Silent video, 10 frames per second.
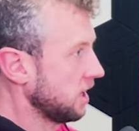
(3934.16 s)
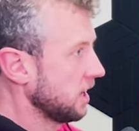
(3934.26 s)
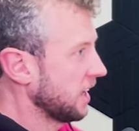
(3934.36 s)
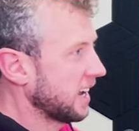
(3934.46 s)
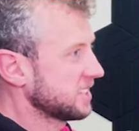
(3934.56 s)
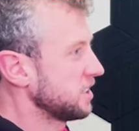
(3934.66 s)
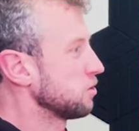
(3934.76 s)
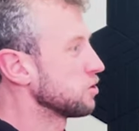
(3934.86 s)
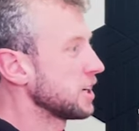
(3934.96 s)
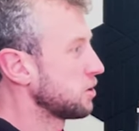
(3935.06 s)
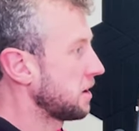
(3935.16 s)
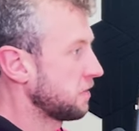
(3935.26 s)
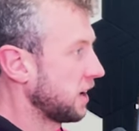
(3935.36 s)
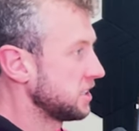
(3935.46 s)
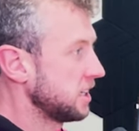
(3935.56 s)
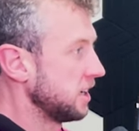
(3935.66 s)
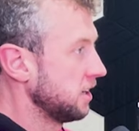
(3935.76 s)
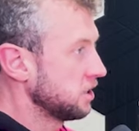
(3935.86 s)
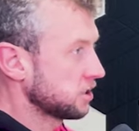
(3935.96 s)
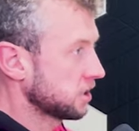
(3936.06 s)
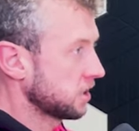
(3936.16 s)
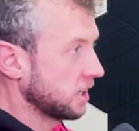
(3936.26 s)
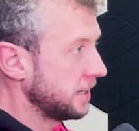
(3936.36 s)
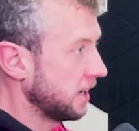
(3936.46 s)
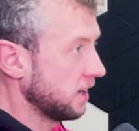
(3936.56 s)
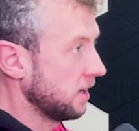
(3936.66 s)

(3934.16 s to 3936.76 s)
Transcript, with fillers: like I said, don't try and do anything fancy. Just clean it, mm.